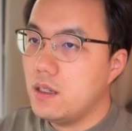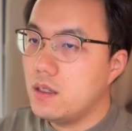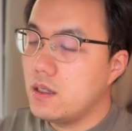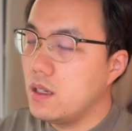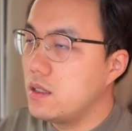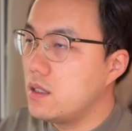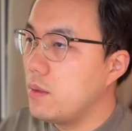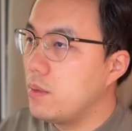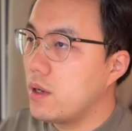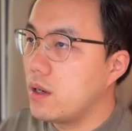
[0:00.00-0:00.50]
is
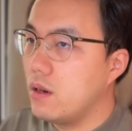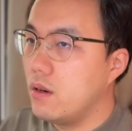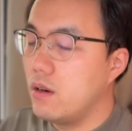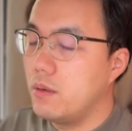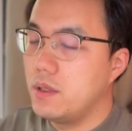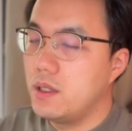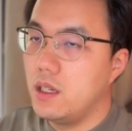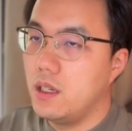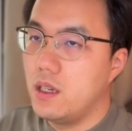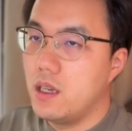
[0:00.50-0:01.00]
a typical
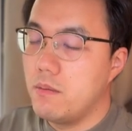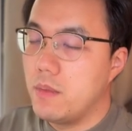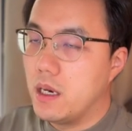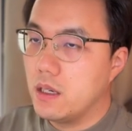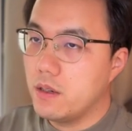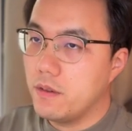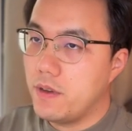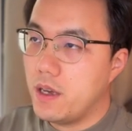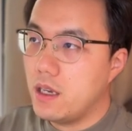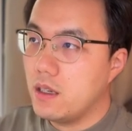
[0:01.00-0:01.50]
Obsidian
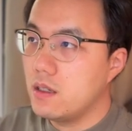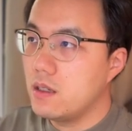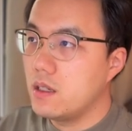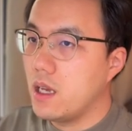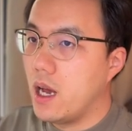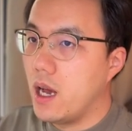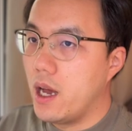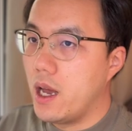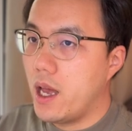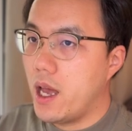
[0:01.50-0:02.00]
interface.
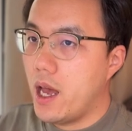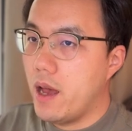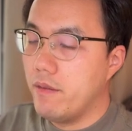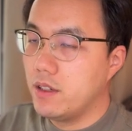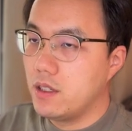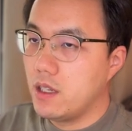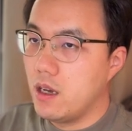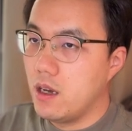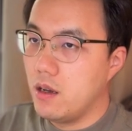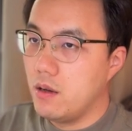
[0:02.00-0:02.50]
I have
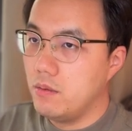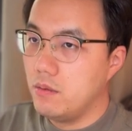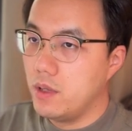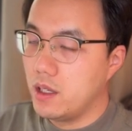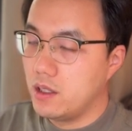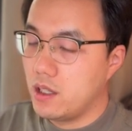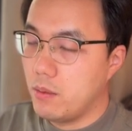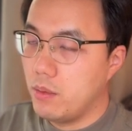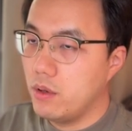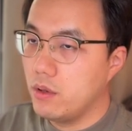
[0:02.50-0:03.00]
some
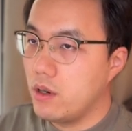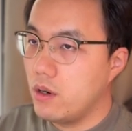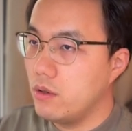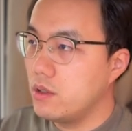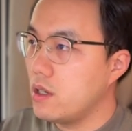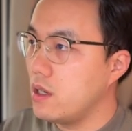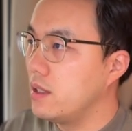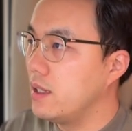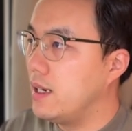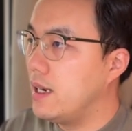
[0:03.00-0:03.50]
example
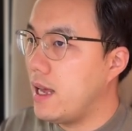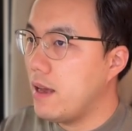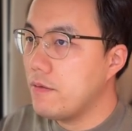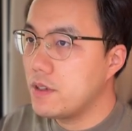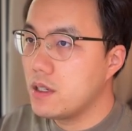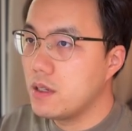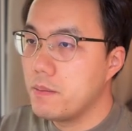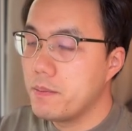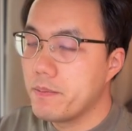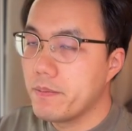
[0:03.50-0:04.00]
nodes on the
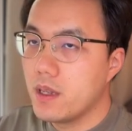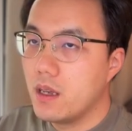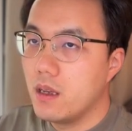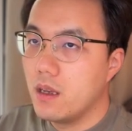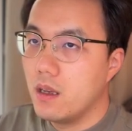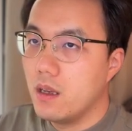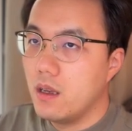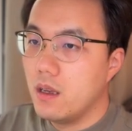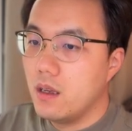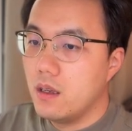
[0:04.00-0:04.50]
left.
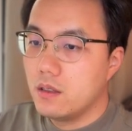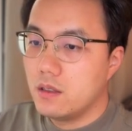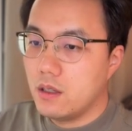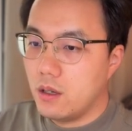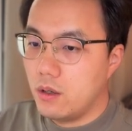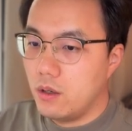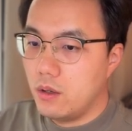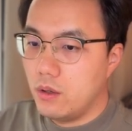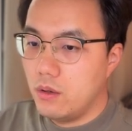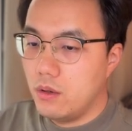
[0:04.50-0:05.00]

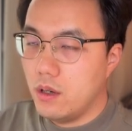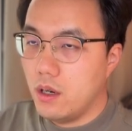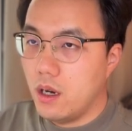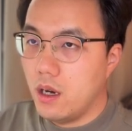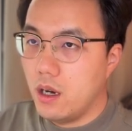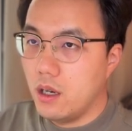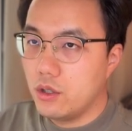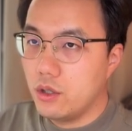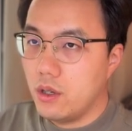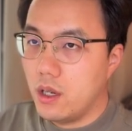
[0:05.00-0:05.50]
So
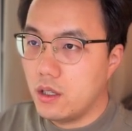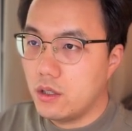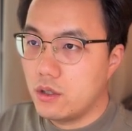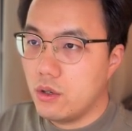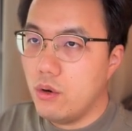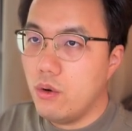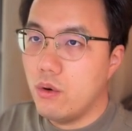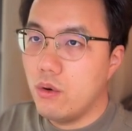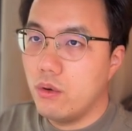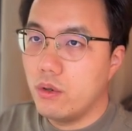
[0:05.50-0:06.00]
uh, to
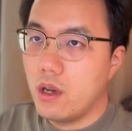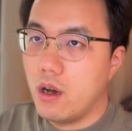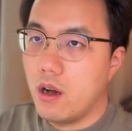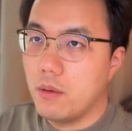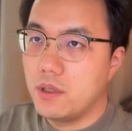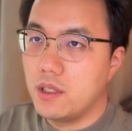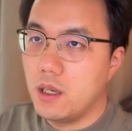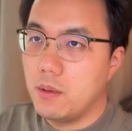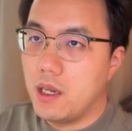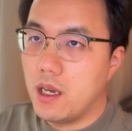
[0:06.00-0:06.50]
install your
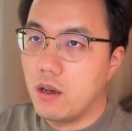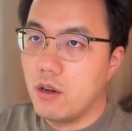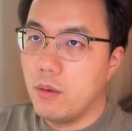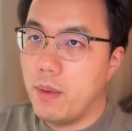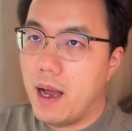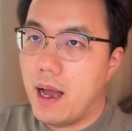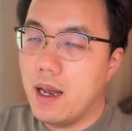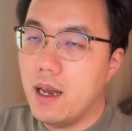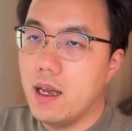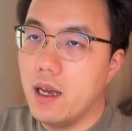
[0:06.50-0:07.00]
Obsidian
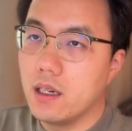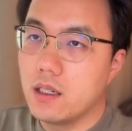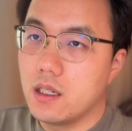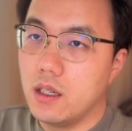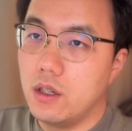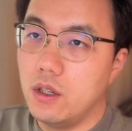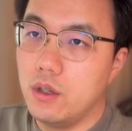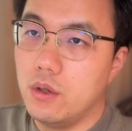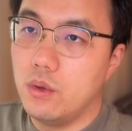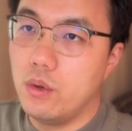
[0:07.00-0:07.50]
Copilot,
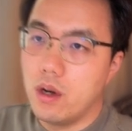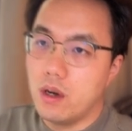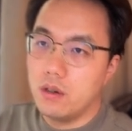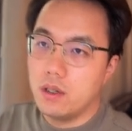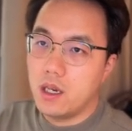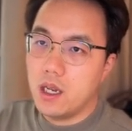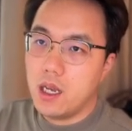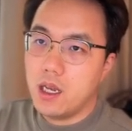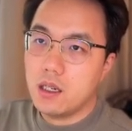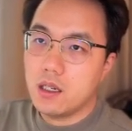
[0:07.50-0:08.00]
you will
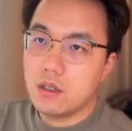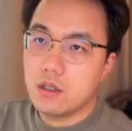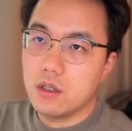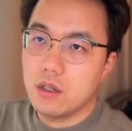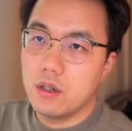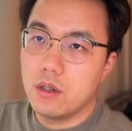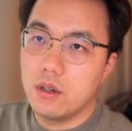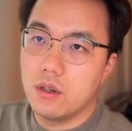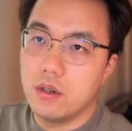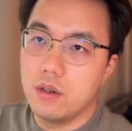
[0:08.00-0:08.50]
need
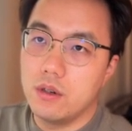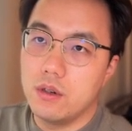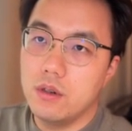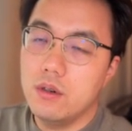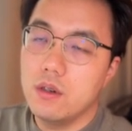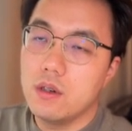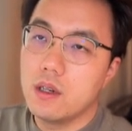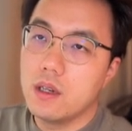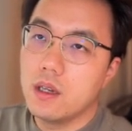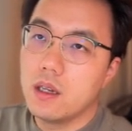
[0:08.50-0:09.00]
to